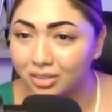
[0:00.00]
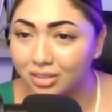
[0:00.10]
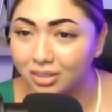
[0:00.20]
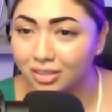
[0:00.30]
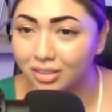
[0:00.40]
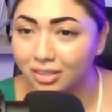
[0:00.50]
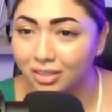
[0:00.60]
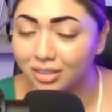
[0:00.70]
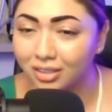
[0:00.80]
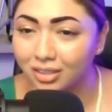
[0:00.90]

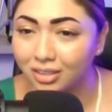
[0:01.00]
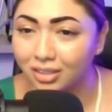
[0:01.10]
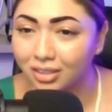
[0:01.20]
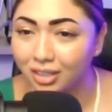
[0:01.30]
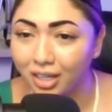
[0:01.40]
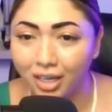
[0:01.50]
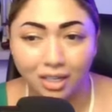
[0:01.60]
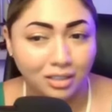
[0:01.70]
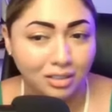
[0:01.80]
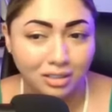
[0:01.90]

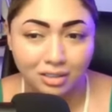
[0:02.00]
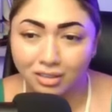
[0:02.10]
[no speech]